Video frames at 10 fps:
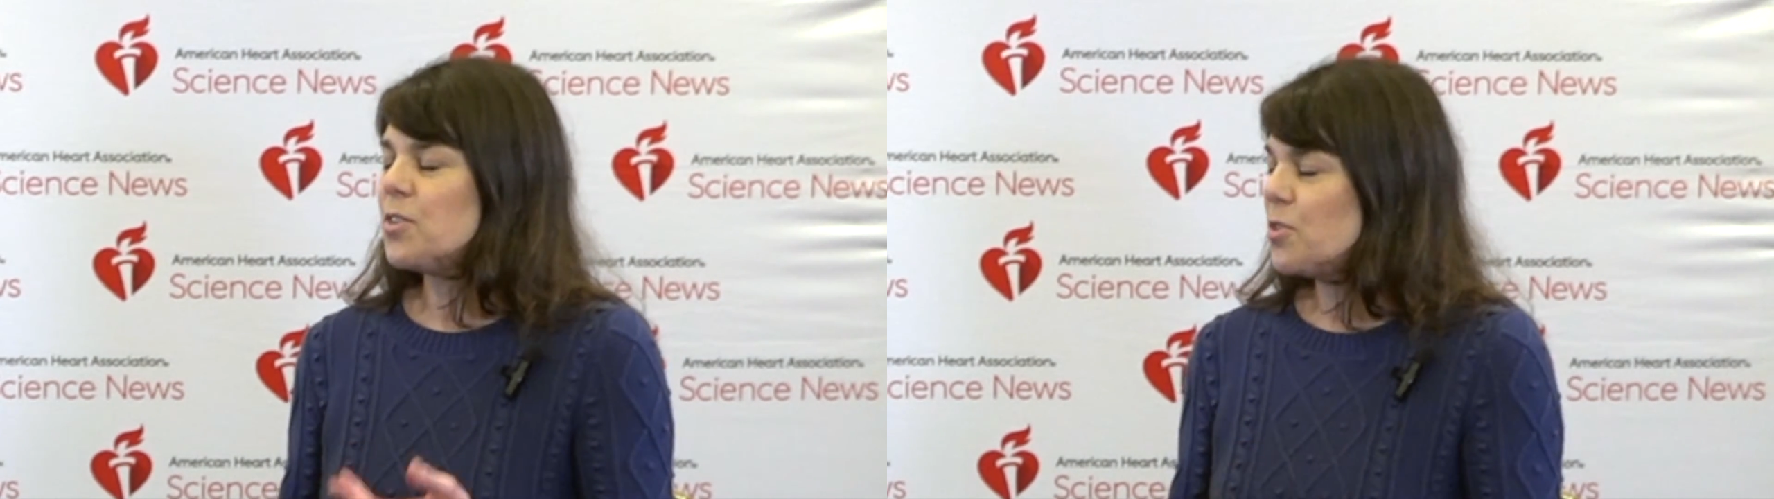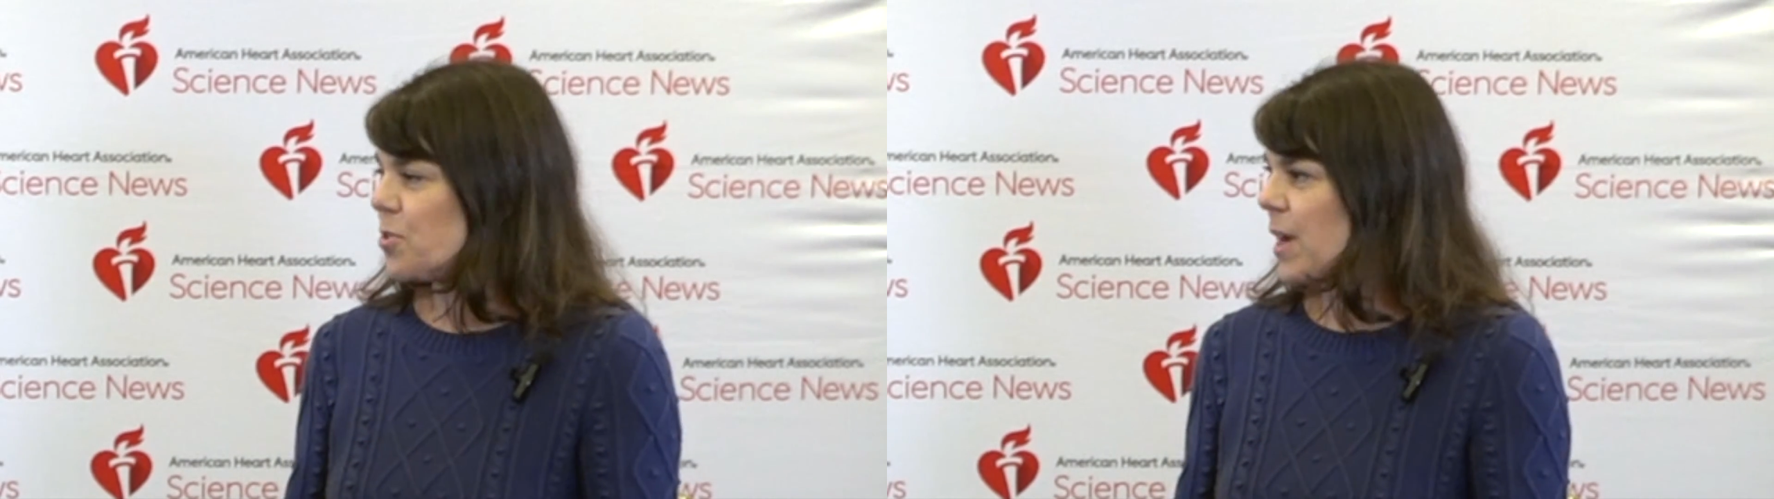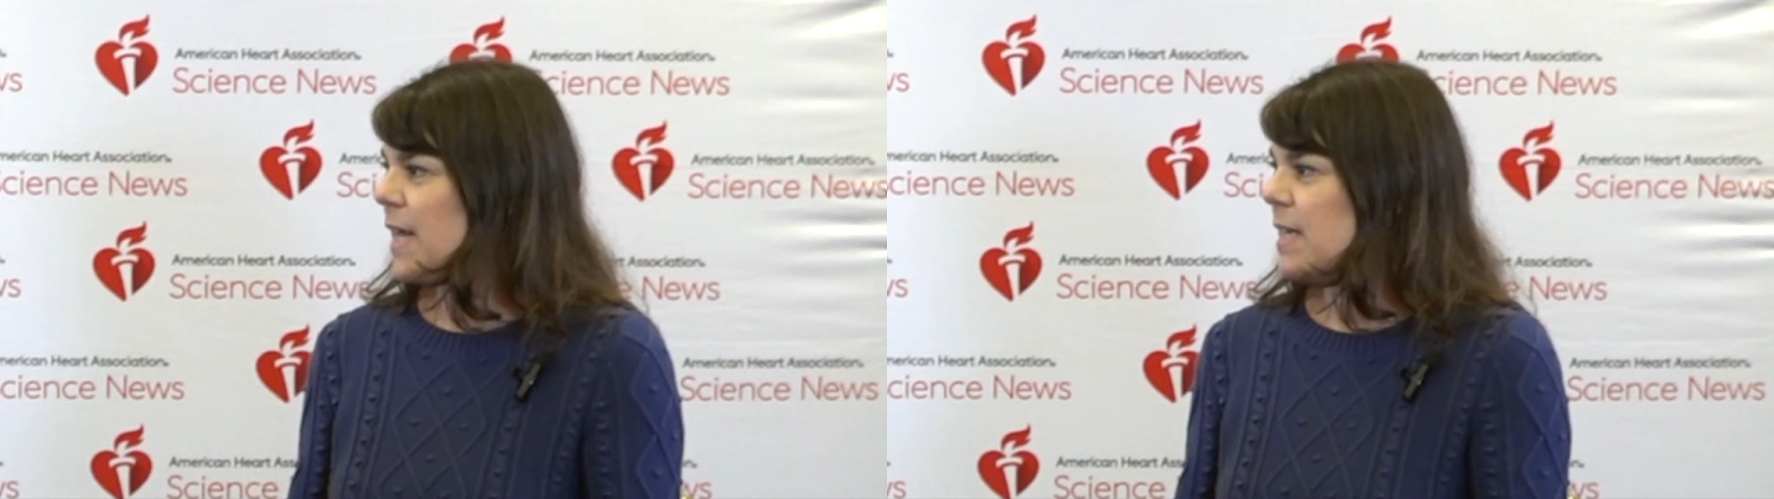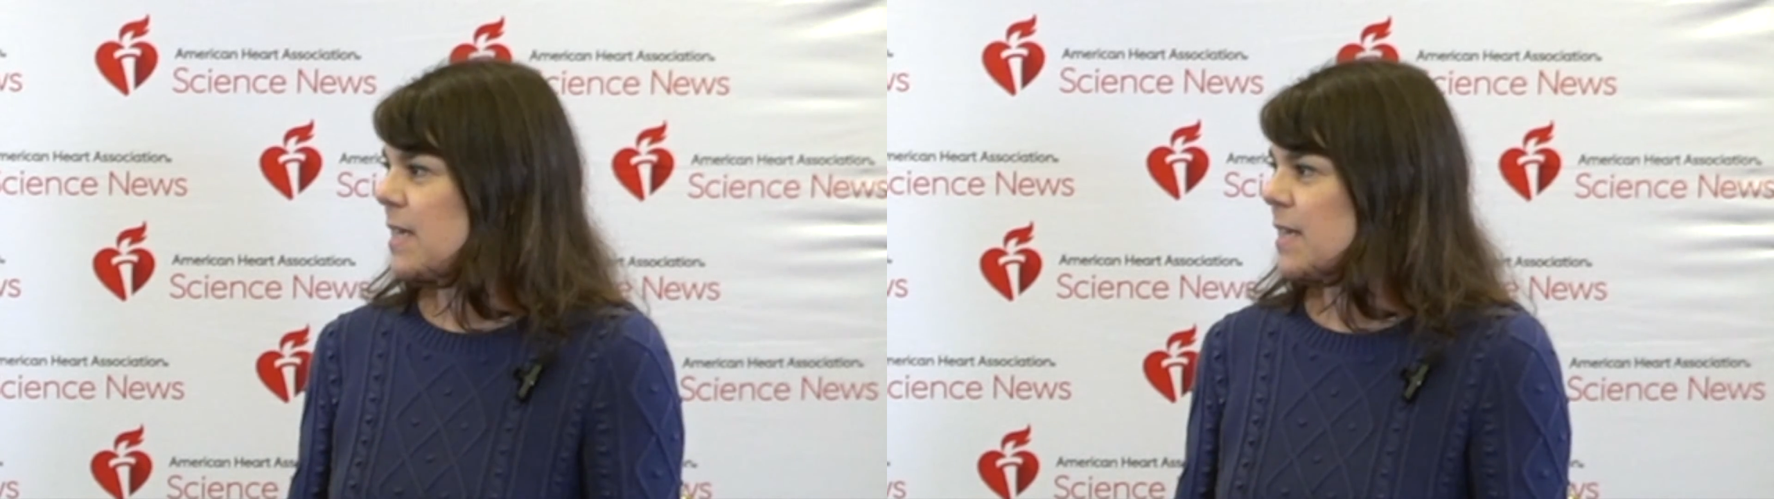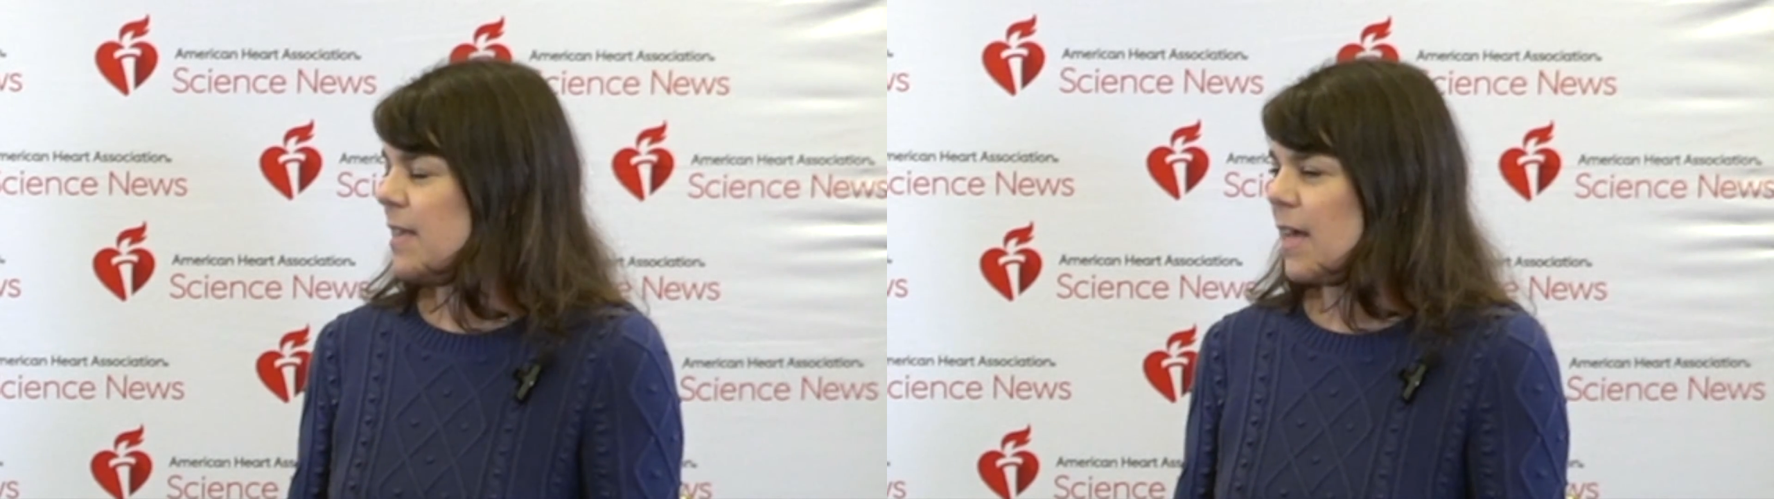trait
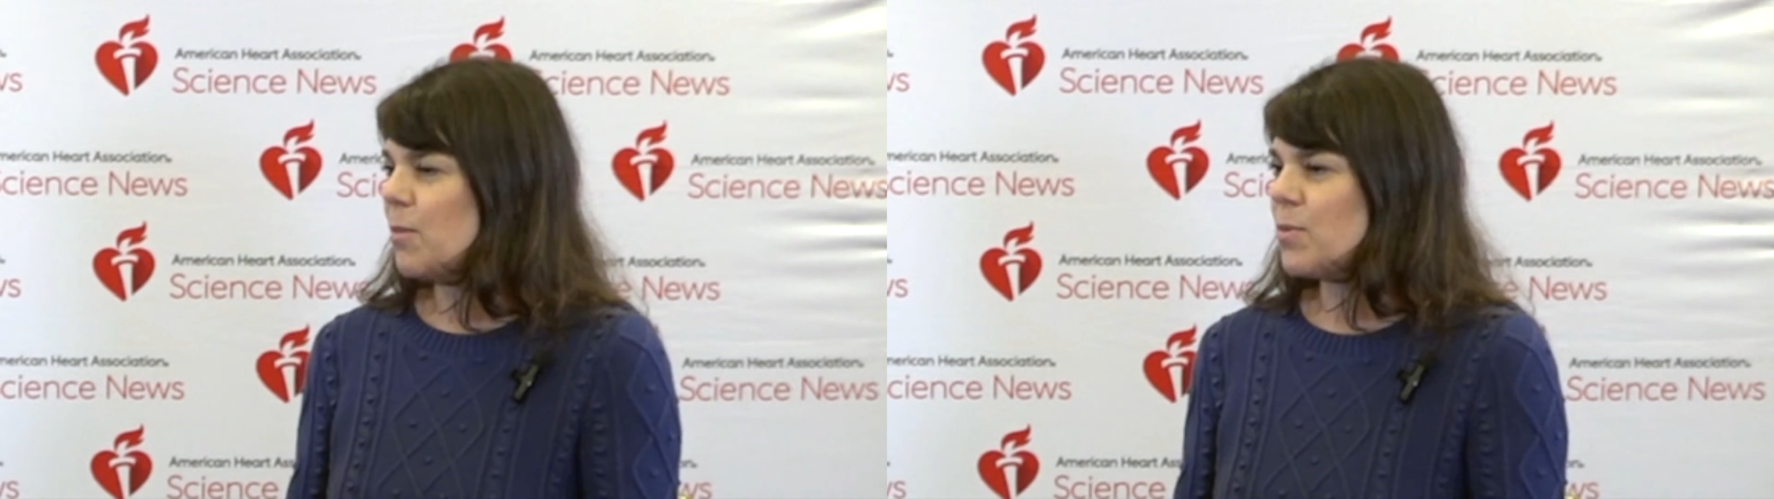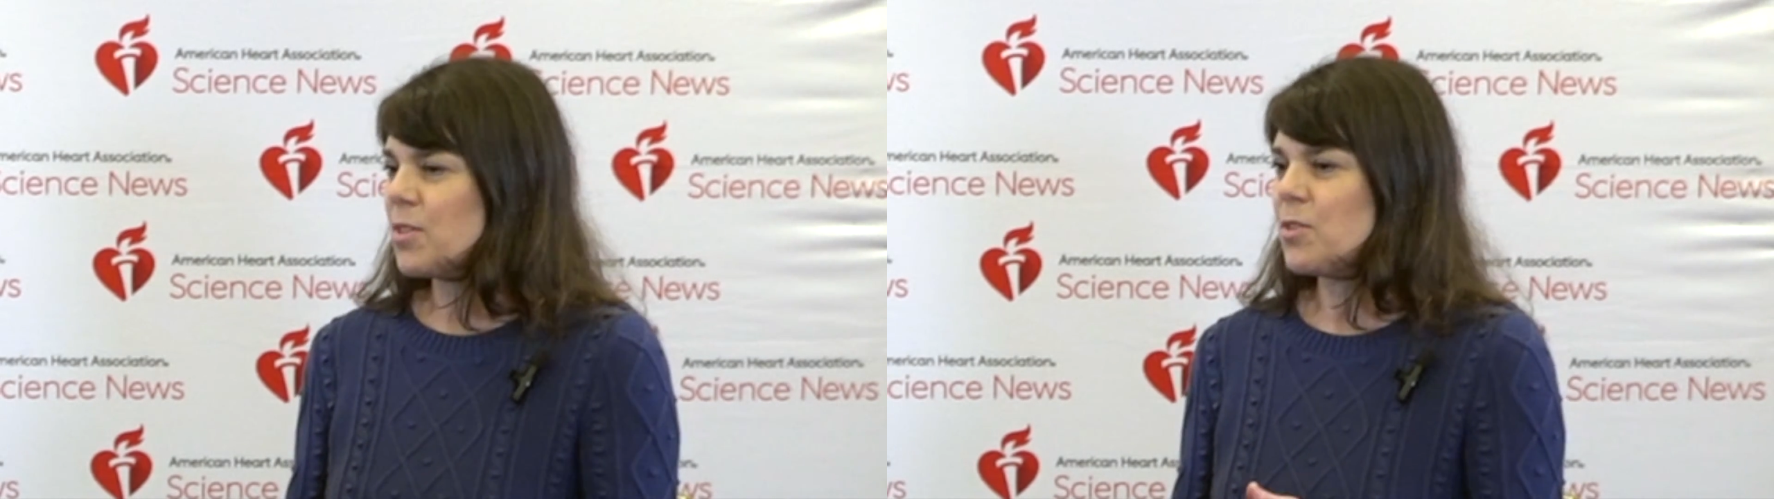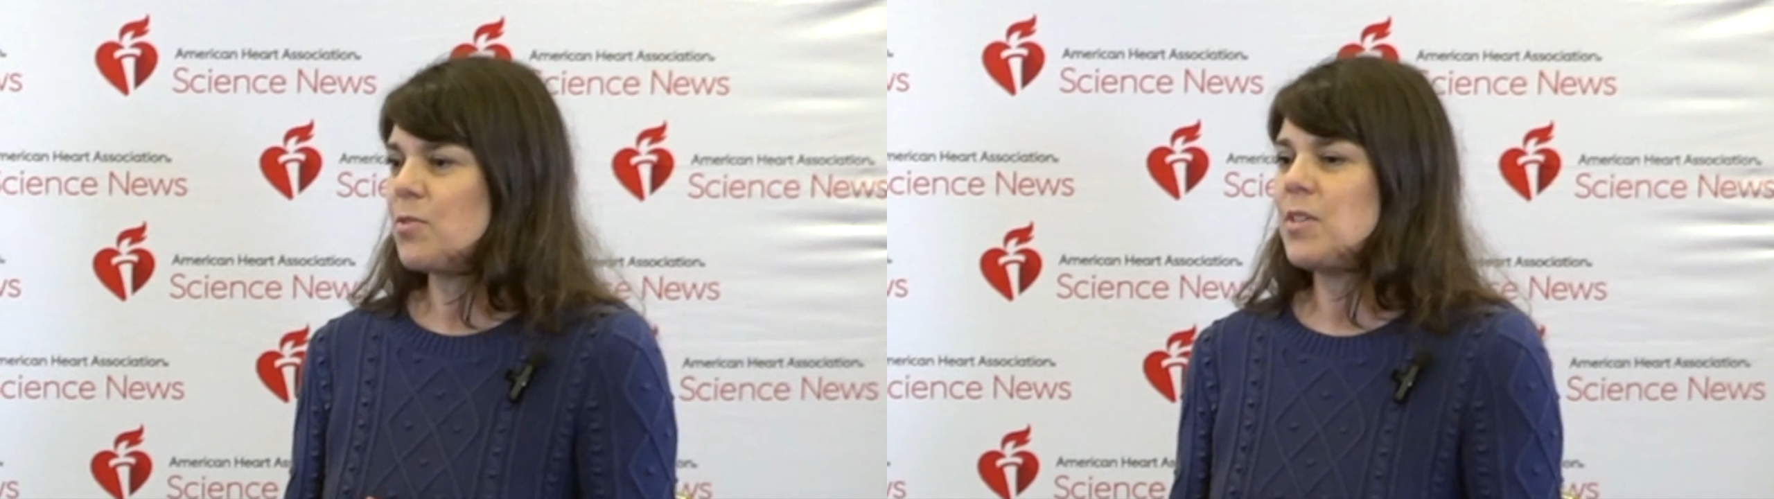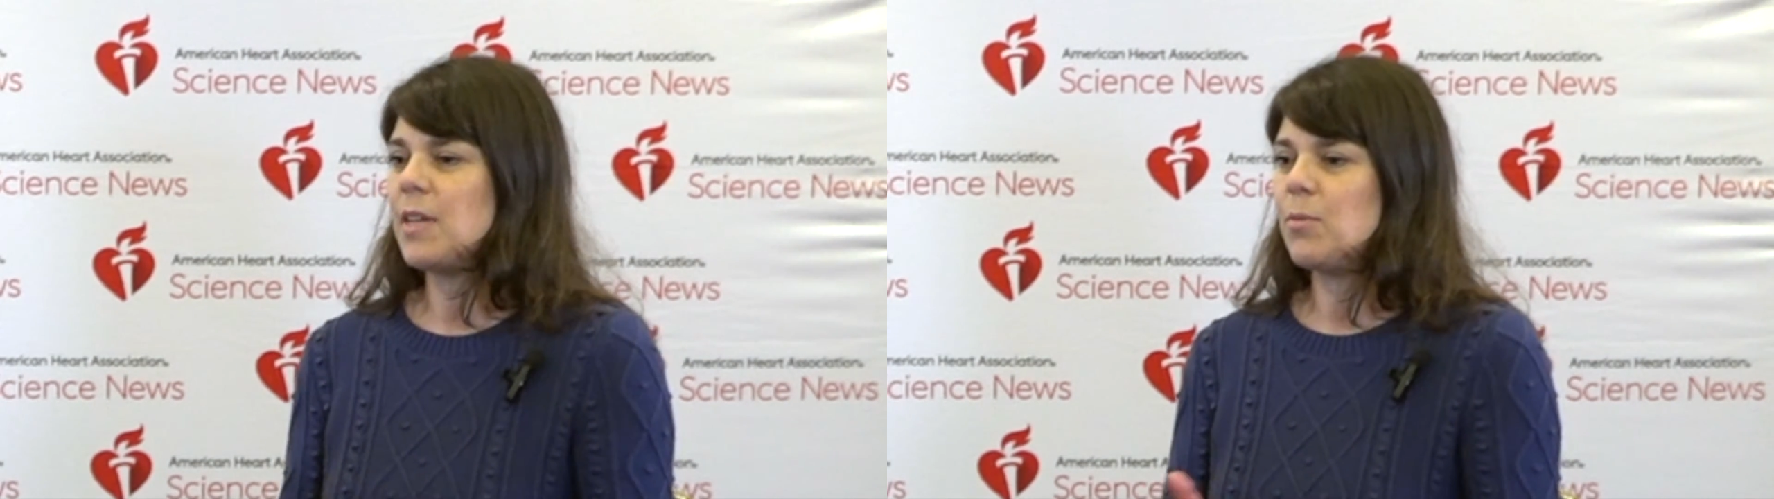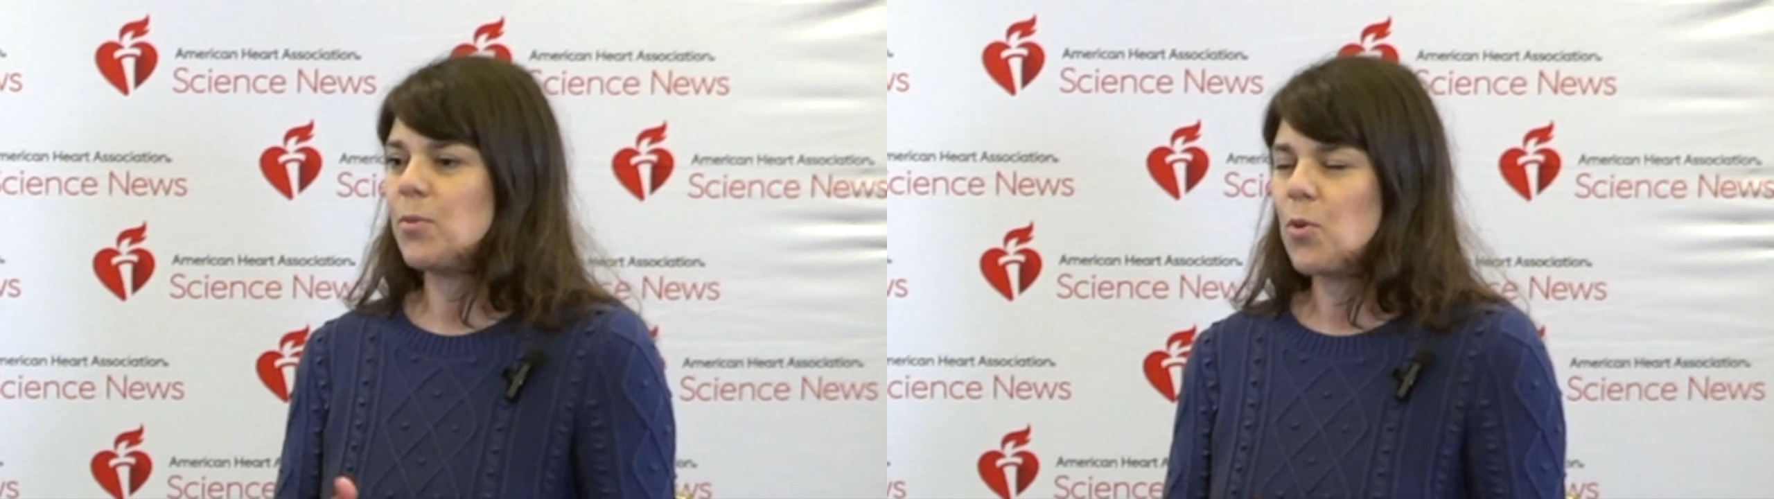that was associated with